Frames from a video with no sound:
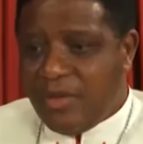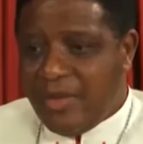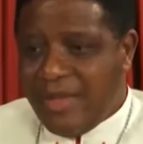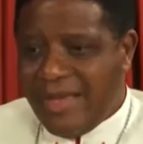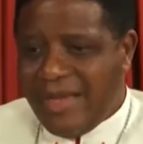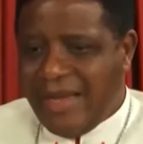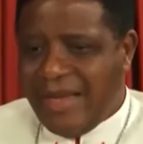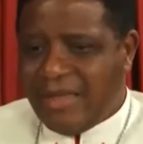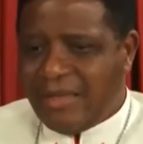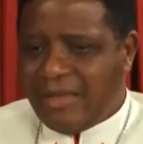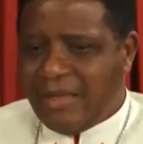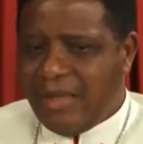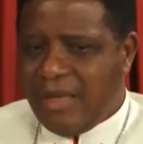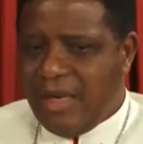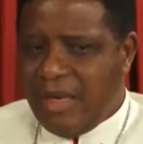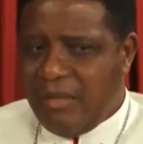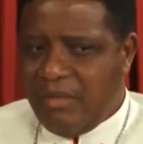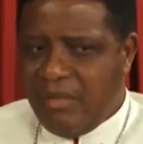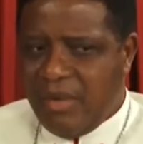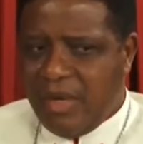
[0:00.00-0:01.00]
that, yeah.
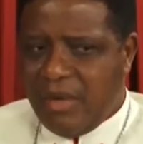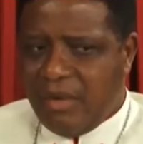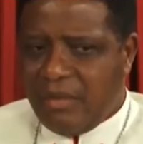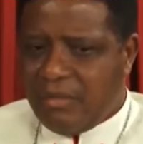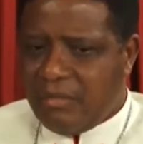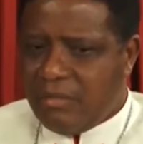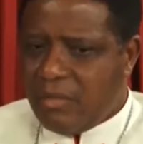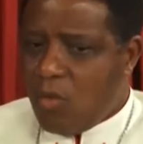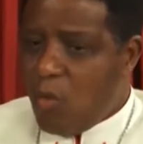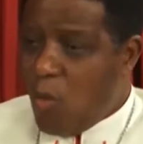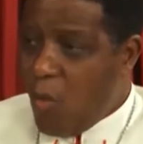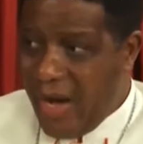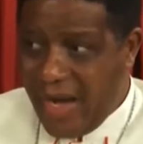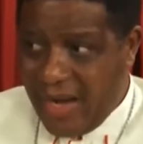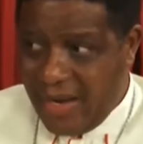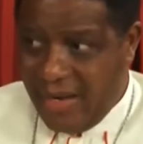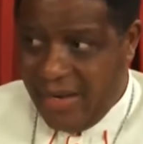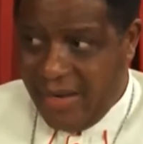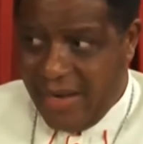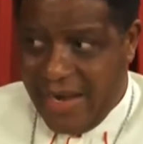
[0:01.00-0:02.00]
let me
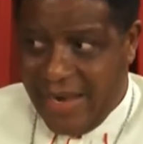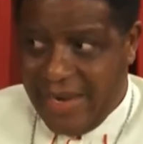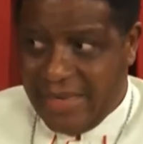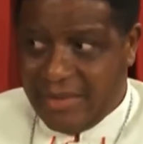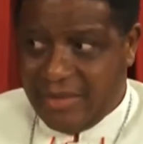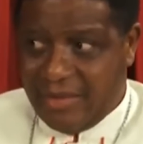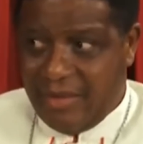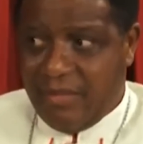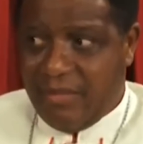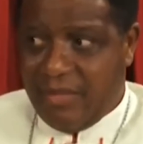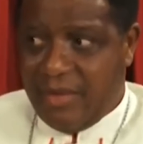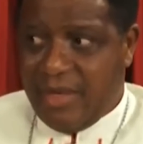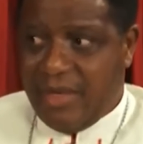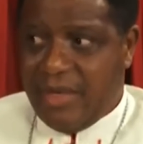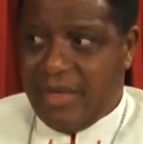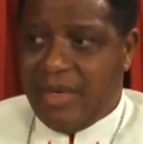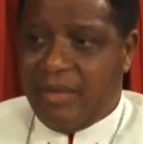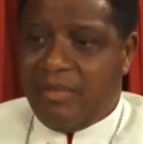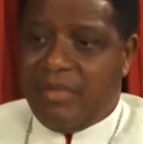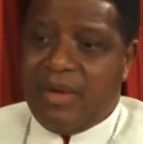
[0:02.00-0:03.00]
quickly add
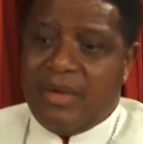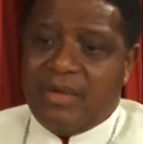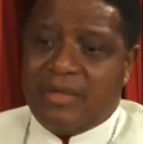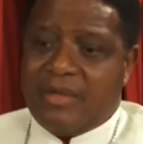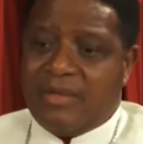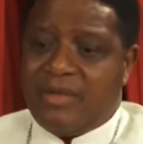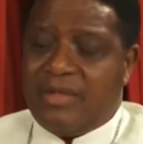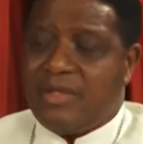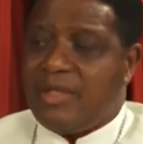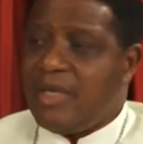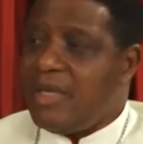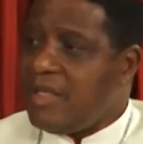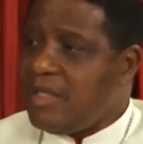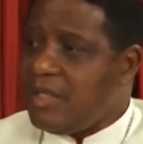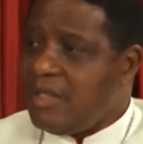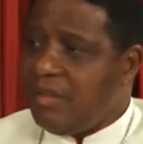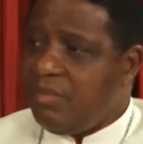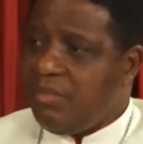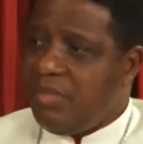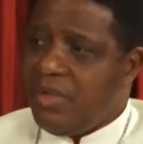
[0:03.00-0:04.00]
something about
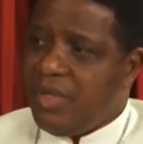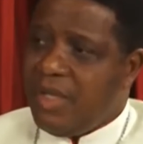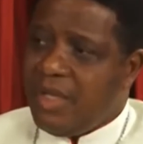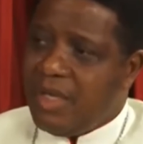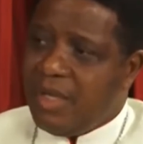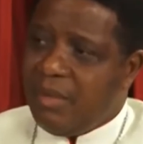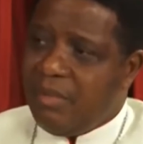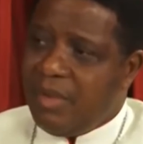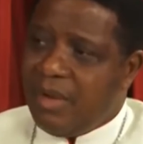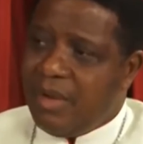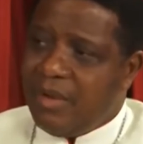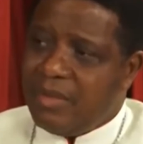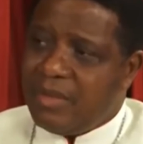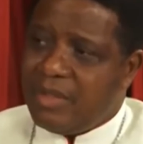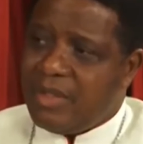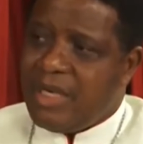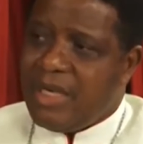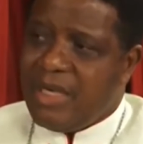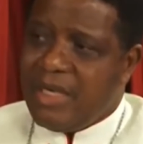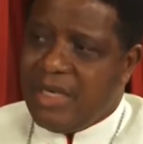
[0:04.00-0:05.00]
Christianity being about
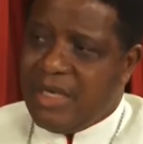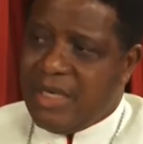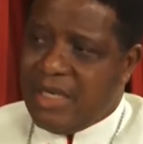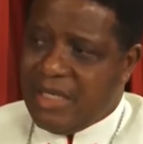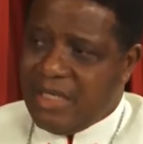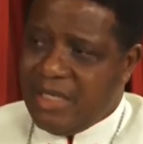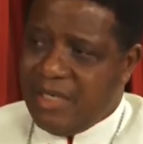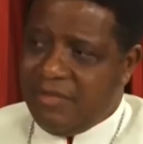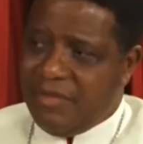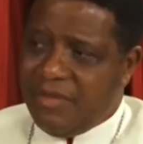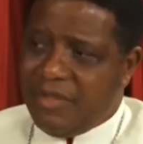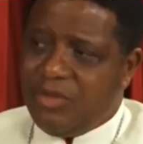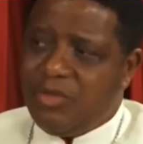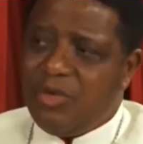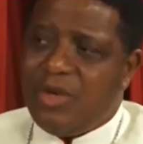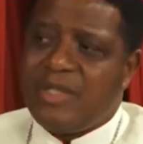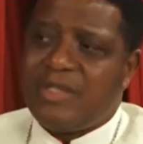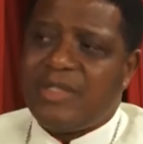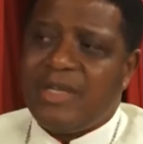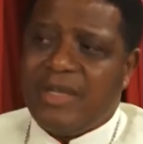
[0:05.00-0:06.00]

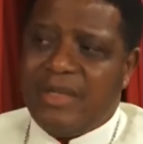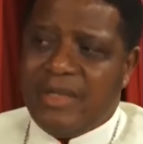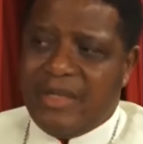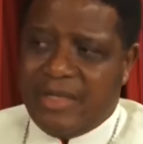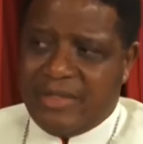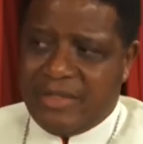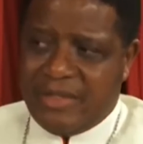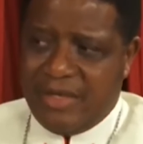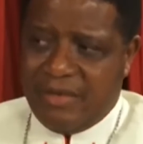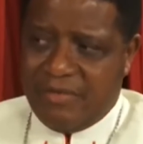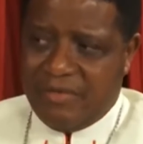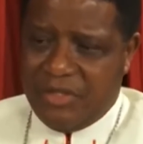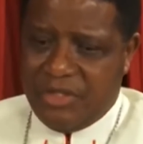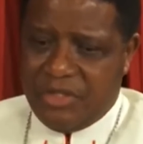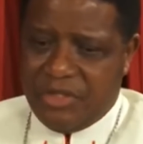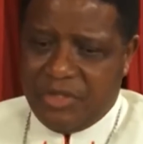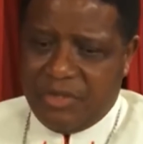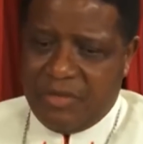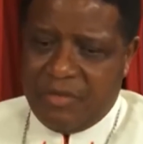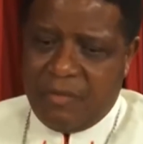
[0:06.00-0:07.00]
individuals and their
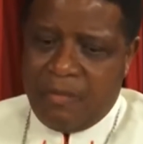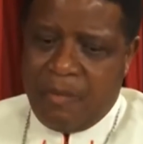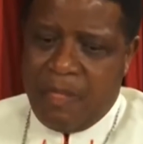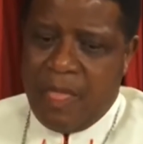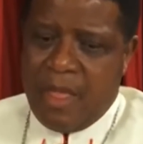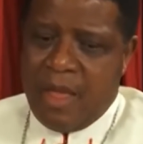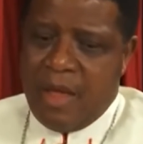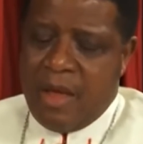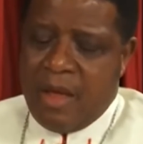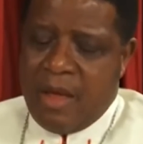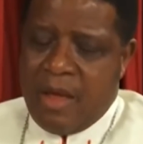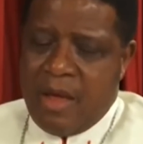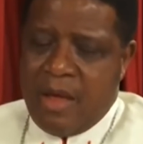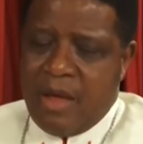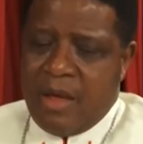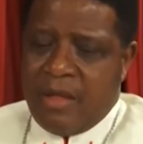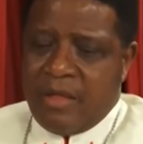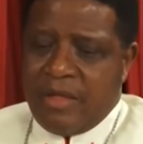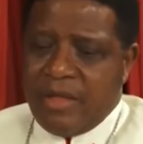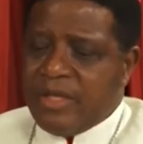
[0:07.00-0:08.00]
salvation. Yes.
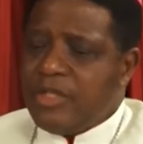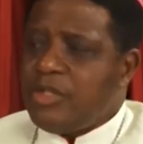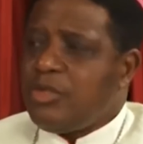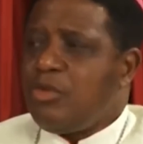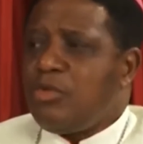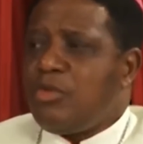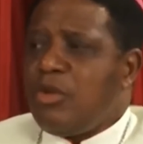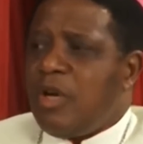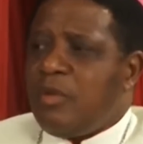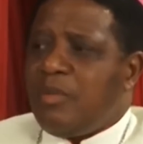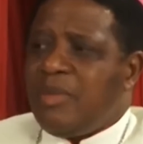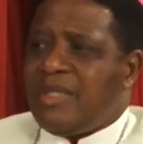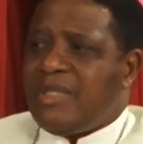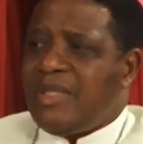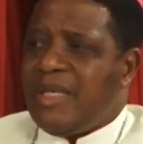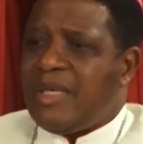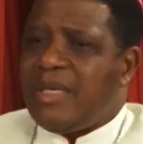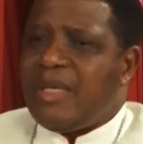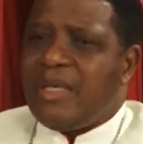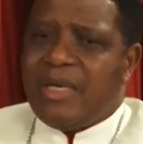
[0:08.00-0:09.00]
This should not be
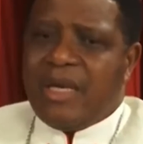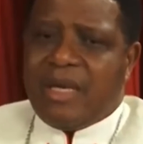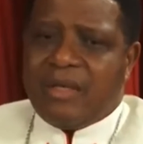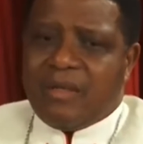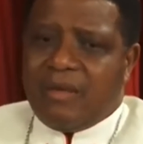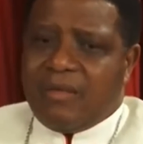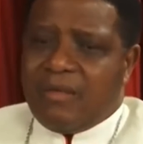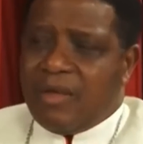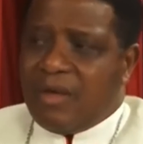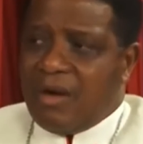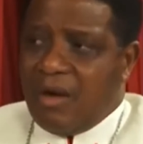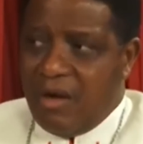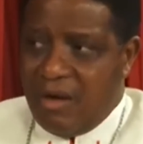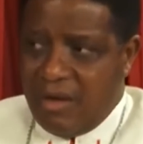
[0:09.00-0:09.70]
taken out of the